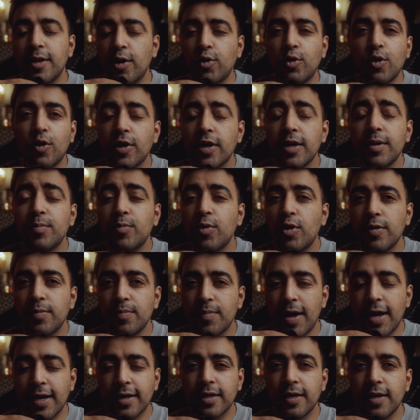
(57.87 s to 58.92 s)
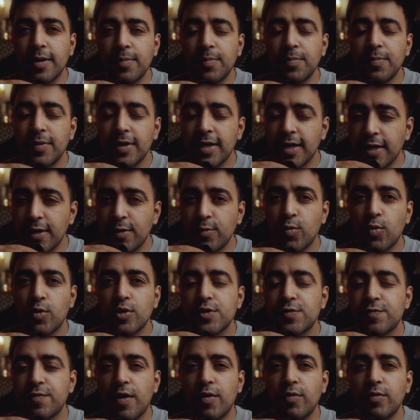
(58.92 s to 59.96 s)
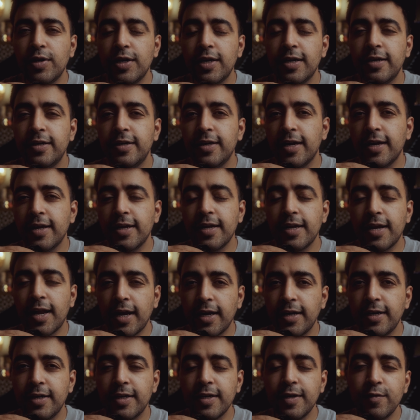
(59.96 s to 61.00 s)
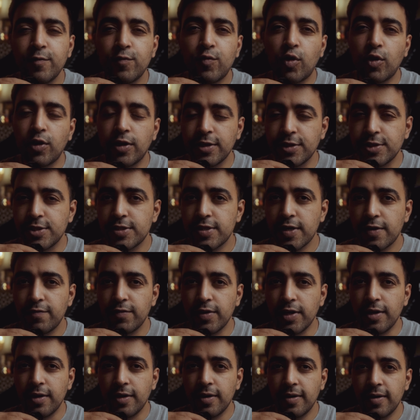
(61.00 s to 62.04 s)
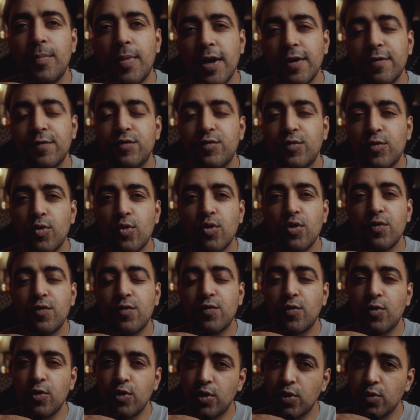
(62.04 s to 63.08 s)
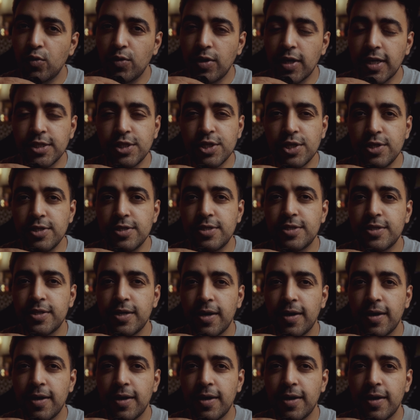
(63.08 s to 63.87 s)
Now, talking about Magnum, it was founded in 1947 by four photo legends: